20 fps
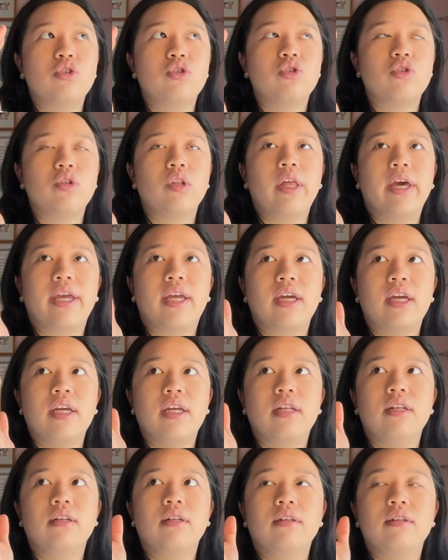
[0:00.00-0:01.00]
Like
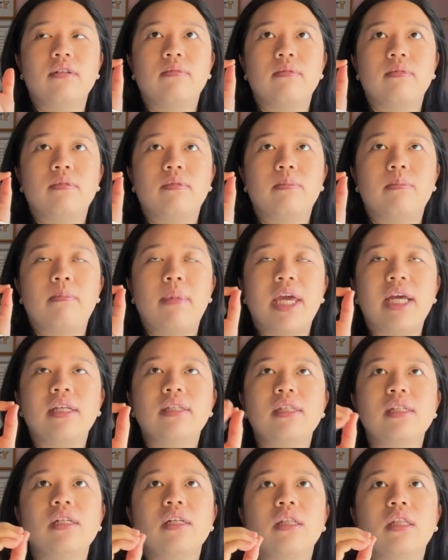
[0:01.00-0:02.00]
it
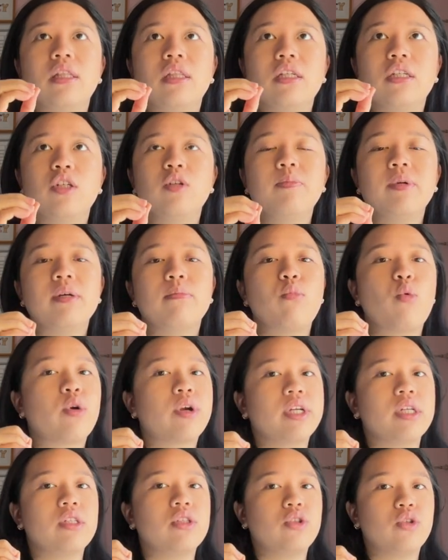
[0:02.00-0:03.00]
makes it a little bit more
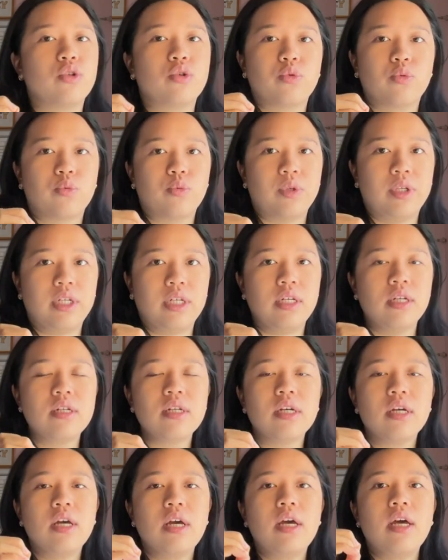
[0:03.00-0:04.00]
easier to
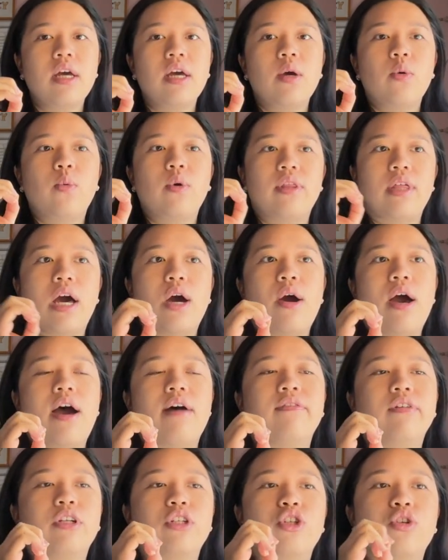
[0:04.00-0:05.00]
read without
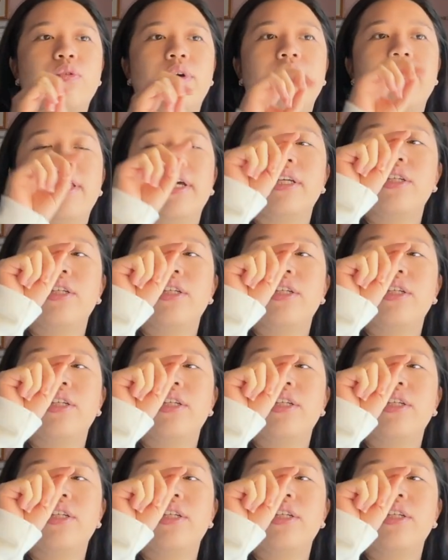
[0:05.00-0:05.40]
having to write like